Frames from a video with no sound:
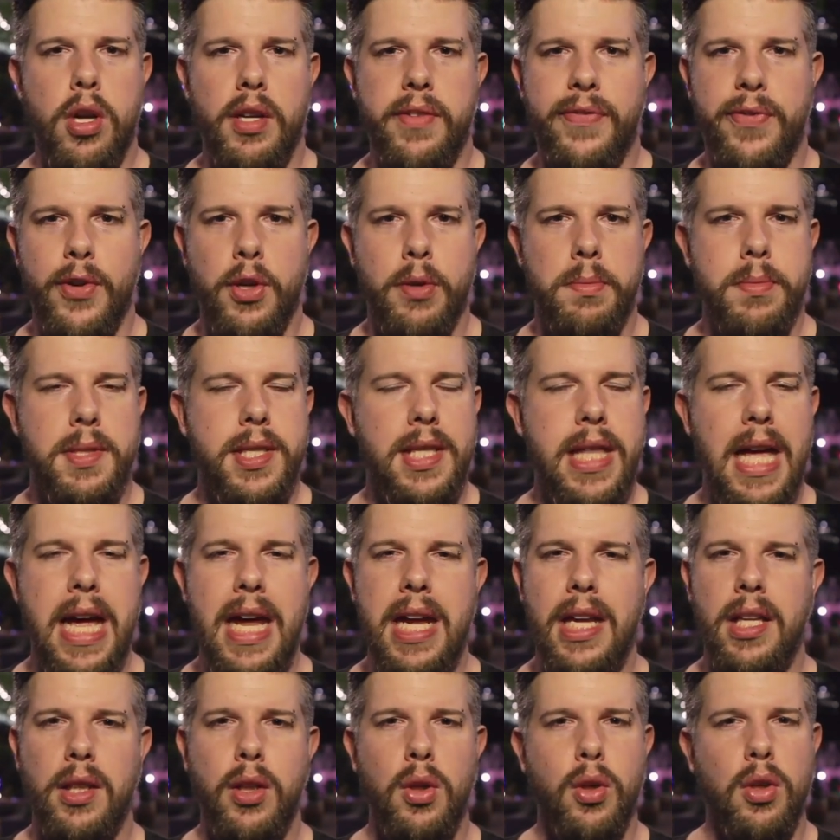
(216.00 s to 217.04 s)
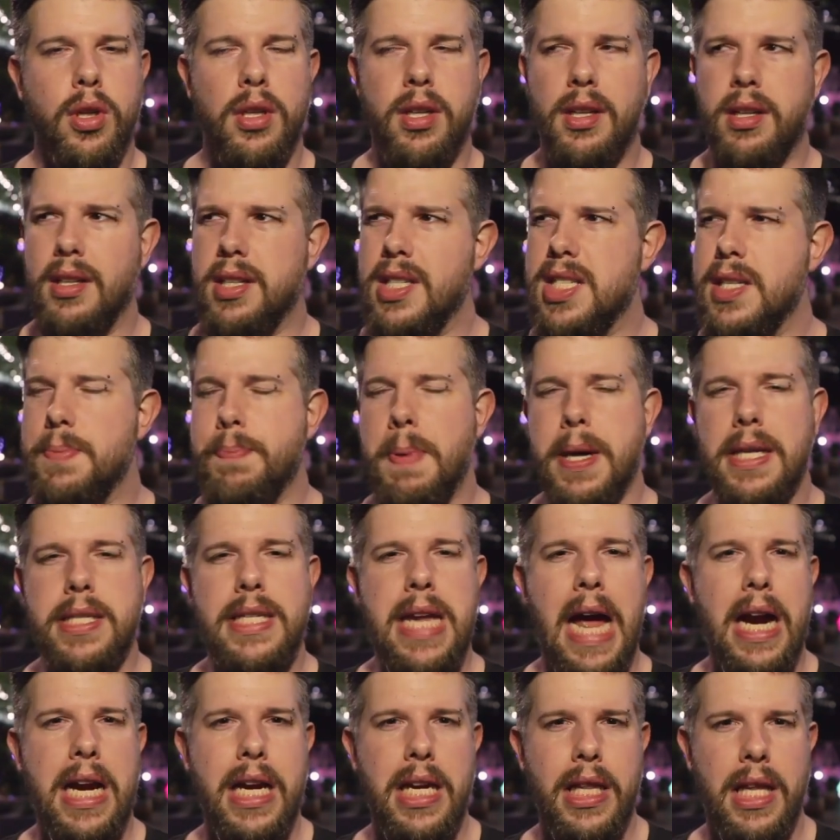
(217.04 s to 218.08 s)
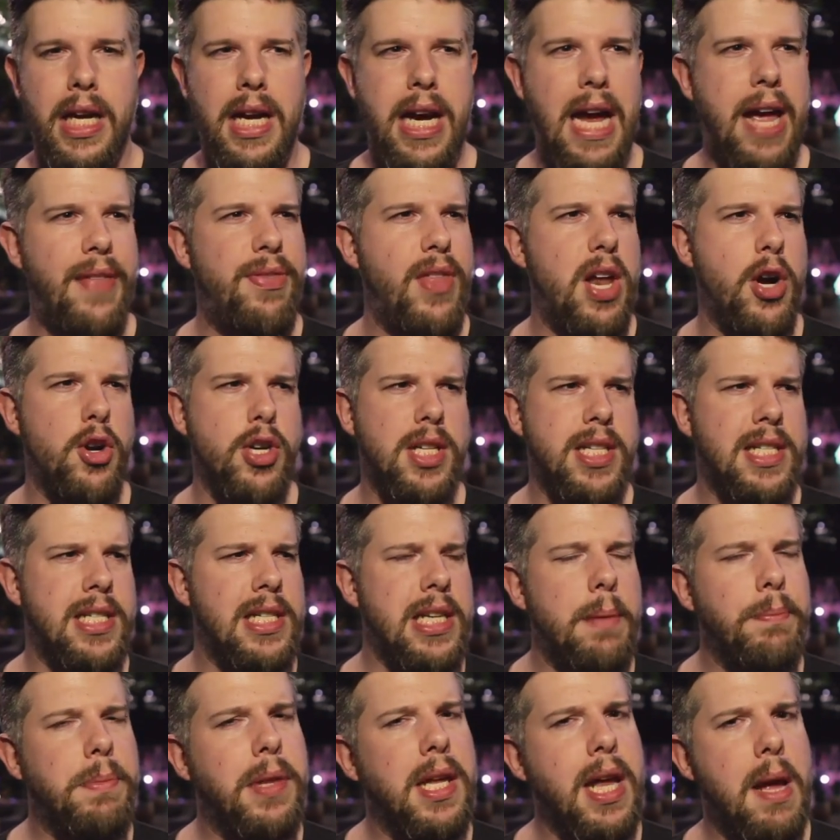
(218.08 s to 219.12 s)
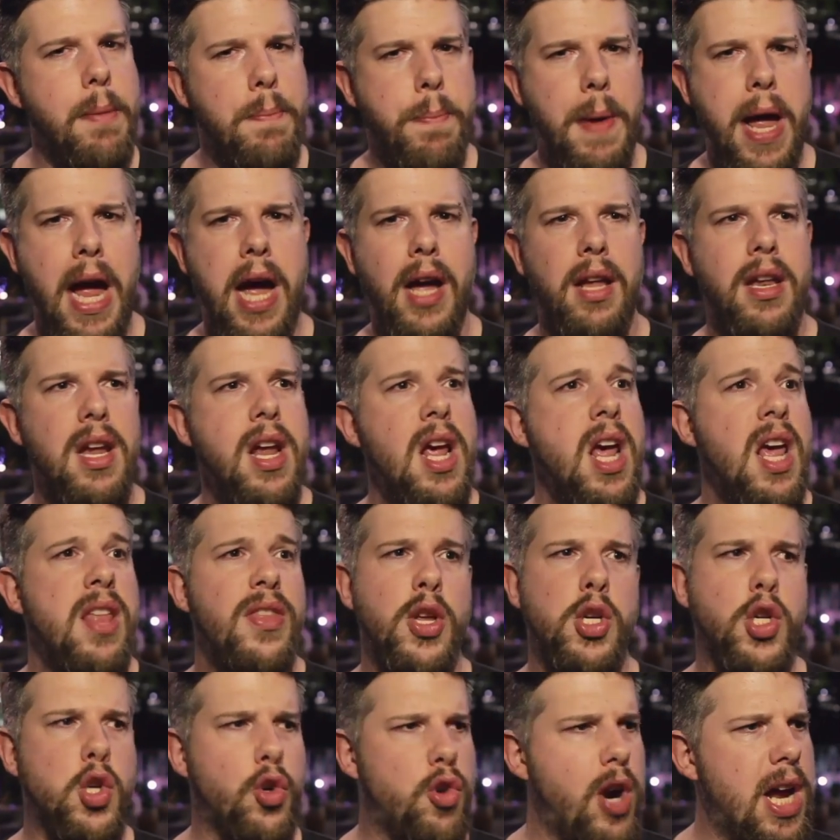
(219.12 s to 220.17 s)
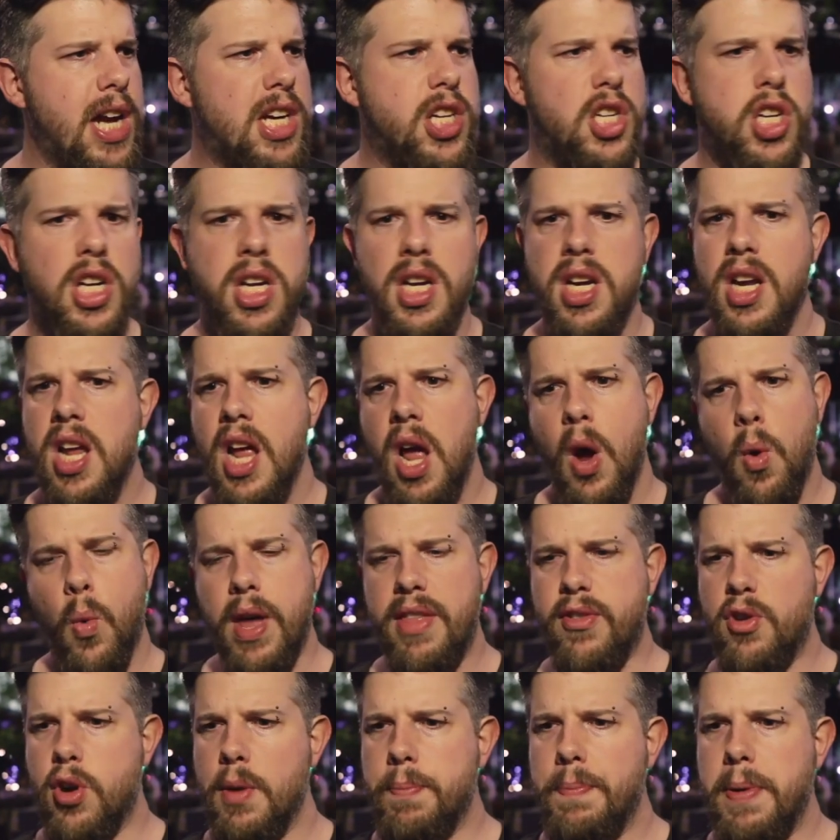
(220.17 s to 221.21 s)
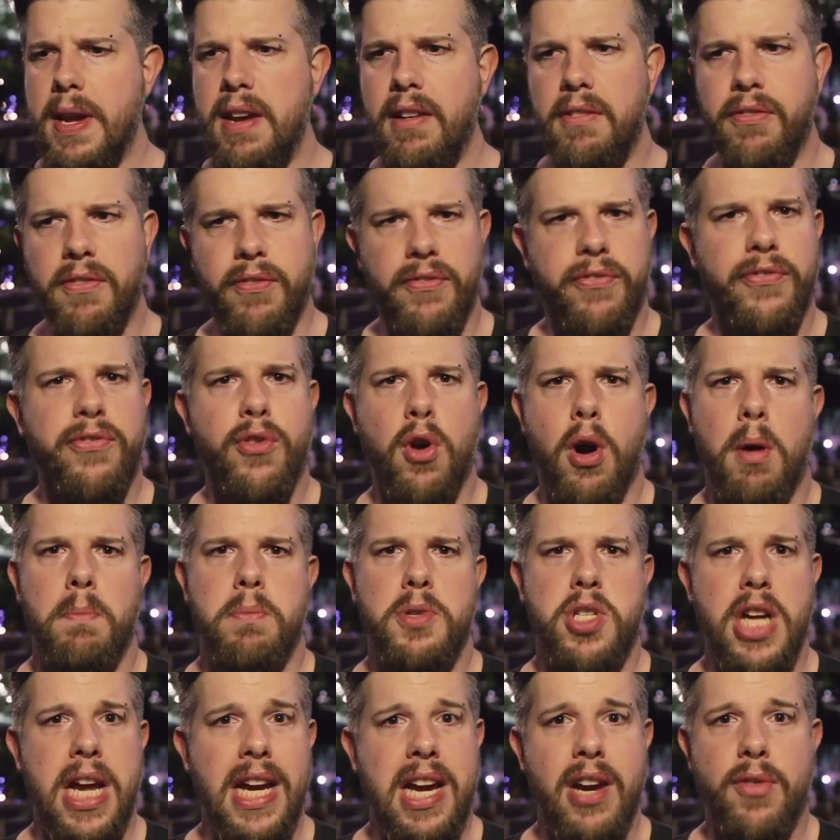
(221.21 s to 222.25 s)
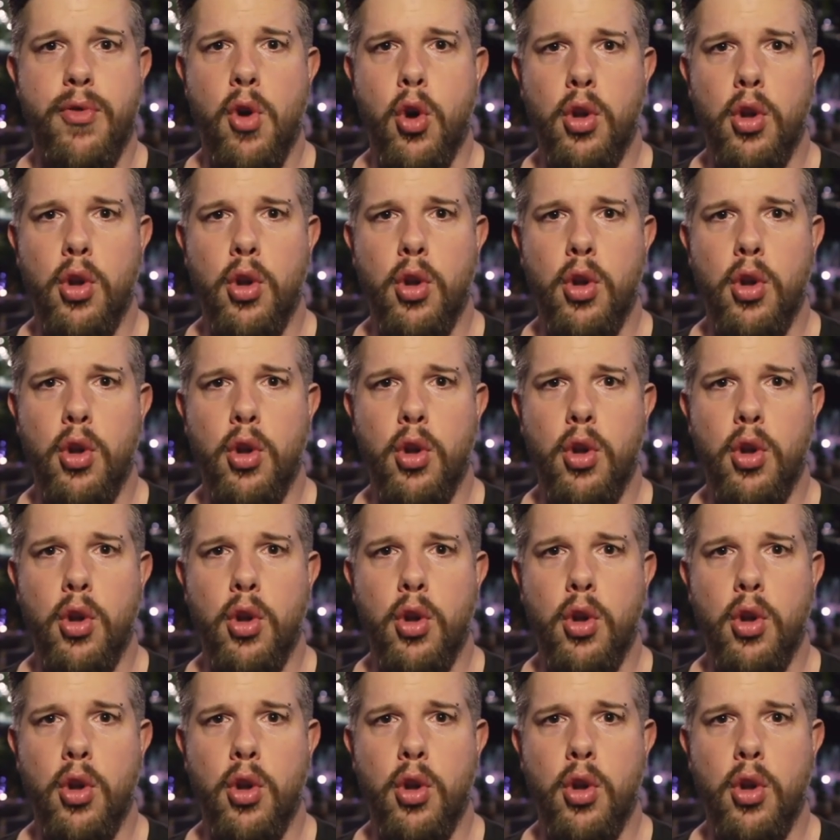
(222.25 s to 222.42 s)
World films, they look spectacular, and there is something about the direction, whether it be from J.K.